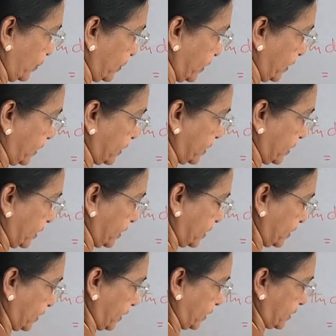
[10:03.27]
6
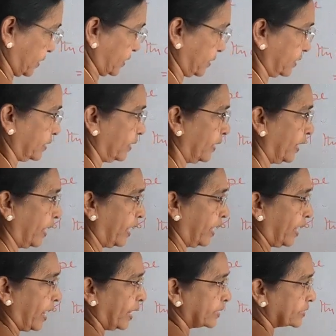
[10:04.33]
6.
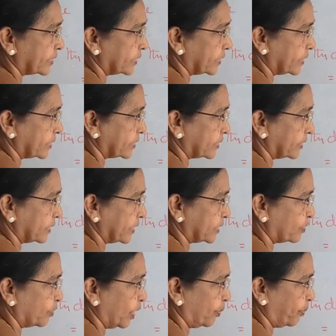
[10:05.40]
As it is a
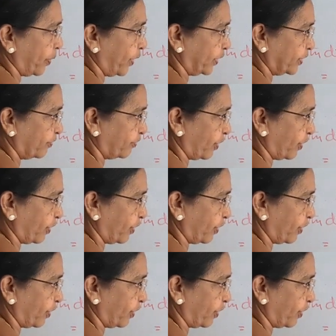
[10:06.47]
decimal point